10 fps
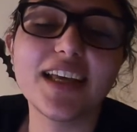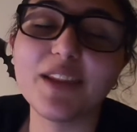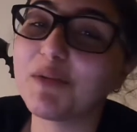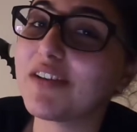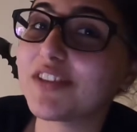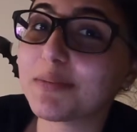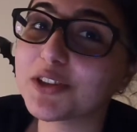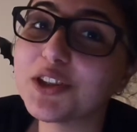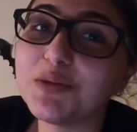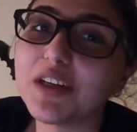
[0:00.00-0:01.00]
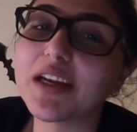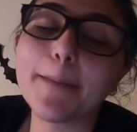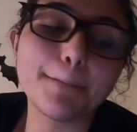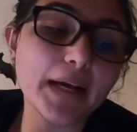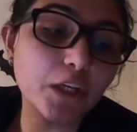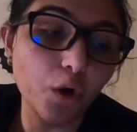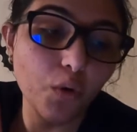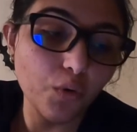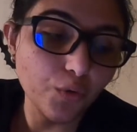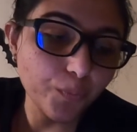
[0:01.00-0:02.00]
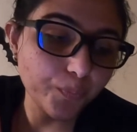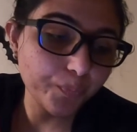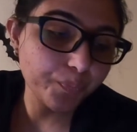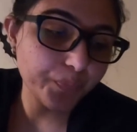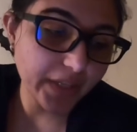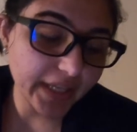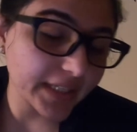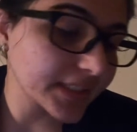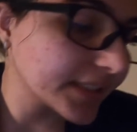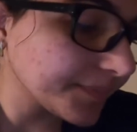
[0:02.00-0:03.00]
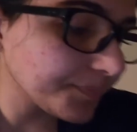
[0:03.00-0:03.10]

and then we'll have chapter 2 done. My goal is